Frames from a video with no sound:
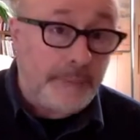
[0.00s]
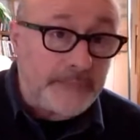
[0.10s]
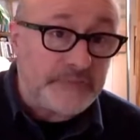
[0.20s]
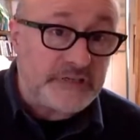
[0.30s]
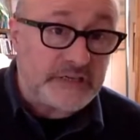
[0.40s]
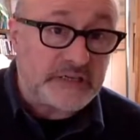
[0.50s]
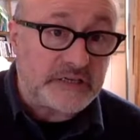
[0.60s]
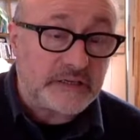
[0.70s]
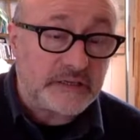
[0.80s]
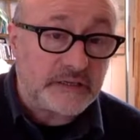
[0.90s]
Paptic
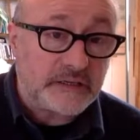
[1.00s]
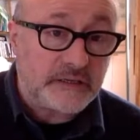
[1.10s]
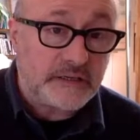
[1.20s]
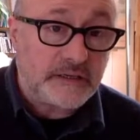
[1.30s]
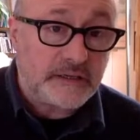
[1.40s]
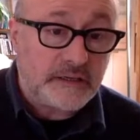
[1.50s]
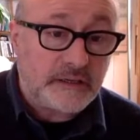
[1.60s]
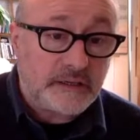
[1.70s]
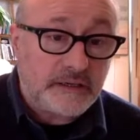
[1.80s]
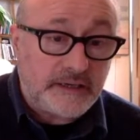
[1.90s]

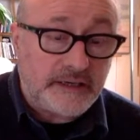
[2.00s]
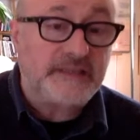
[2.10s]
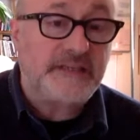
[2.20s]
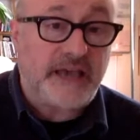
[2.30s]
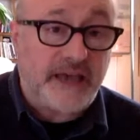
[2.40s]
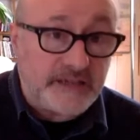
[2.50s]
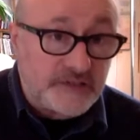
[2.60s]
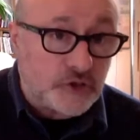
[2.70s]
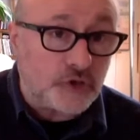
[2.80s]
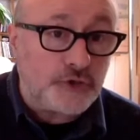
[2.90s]
is
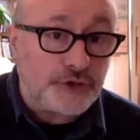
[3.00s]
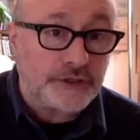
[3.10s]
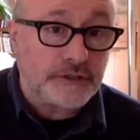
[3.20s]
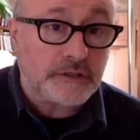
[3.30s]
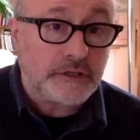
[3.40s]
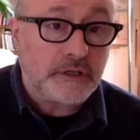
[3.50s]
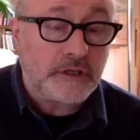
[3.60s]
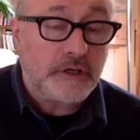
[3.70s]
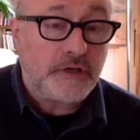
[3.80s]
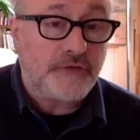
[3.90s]
a solution
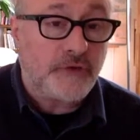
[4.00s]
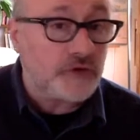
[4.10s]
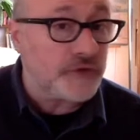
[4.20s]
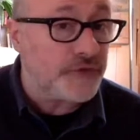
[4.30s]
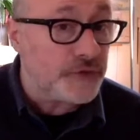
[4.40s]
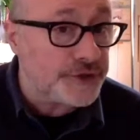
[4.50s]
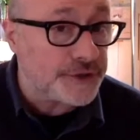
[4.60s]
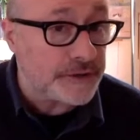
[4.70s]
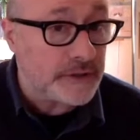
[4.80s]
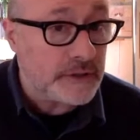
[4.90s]
for the
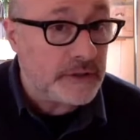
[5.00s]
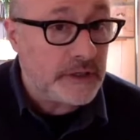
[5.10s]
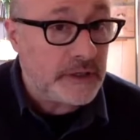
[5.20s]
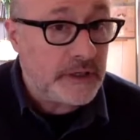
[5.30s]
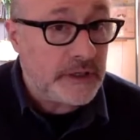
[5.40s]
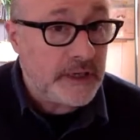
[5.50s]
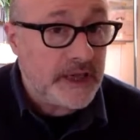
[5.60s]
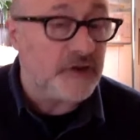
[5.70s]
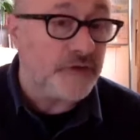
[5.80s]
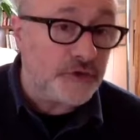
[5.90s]
future,
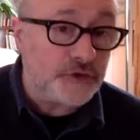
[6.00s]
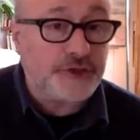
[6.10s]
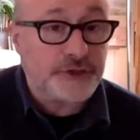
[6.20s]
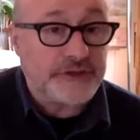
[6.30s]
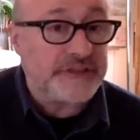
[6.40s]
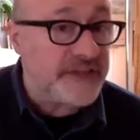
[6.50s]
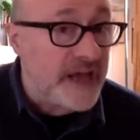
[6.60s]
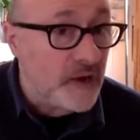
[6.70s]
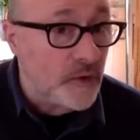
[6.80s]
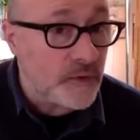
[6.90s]
and the future is
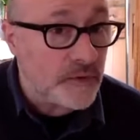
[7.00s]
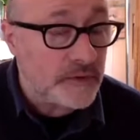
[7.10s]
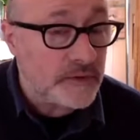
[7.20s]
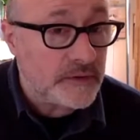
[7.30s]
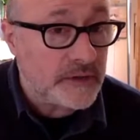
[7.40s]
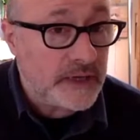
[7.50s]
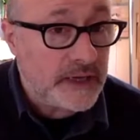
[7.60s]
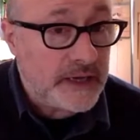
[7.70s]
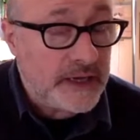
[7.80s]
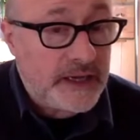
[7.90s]
now.
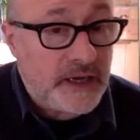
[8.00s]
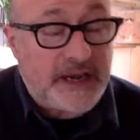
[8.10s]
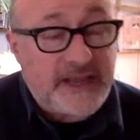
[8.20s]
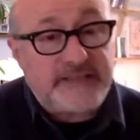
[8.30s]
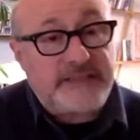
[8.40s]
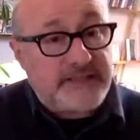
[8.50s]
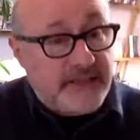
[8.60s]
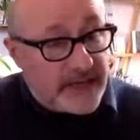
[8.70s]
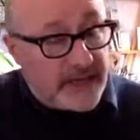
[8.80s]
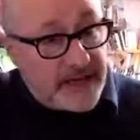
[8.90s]

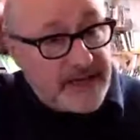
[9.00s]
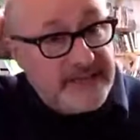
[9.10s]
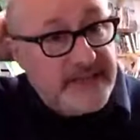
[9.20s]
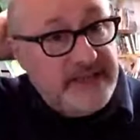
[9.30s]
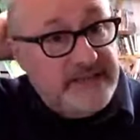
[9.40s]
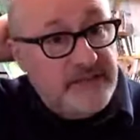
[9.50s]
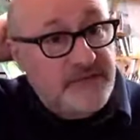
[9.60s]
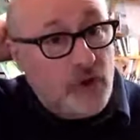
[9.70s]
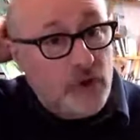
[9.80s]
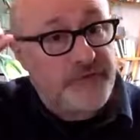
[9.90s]
Let's get
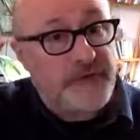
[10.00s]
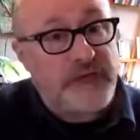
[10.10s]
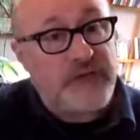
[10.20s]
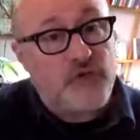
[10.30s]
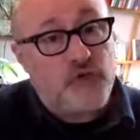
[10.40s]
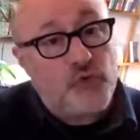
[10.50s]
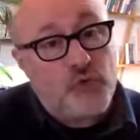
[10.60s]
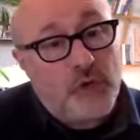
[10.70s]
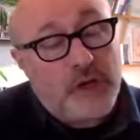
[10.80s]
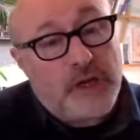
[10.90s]
involved
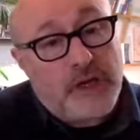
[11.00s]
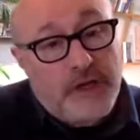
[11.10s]
into